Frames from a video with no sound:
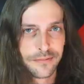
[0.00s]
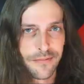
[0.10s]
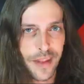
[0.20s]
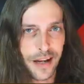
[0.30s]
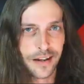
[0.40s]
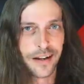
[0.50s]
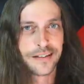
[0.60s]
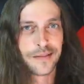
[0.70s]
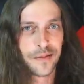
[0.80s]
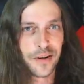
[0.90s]
Hey
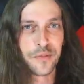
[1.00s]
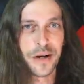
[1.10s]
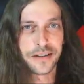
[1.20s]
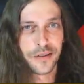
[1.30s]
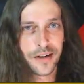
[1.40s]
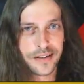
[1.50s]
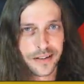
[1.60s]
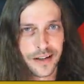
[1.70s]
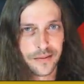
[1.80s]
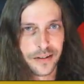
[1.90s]
guys, welcome back to Crescent
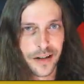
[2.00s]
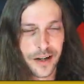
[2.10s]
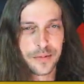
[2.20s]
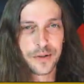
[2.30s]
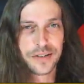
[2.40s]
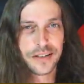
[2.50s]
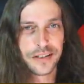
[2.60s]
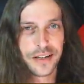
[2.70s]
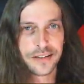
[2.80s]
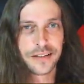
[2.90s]
Gaming. I'm Looseie,
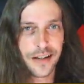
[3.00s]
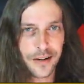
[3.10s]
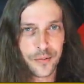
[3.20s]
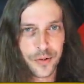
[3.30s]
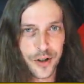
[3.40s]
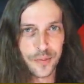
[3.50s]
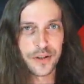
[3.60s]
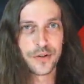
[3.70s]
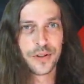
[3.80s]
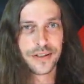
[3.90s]
and today we're going to be
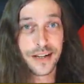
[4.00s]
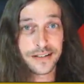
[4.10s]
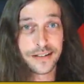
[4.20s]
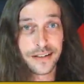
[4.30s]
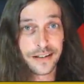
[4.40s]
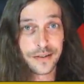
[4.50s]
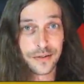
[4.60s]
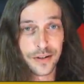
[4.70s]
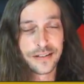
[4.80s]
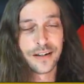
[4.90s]
doing Destiny 2 as our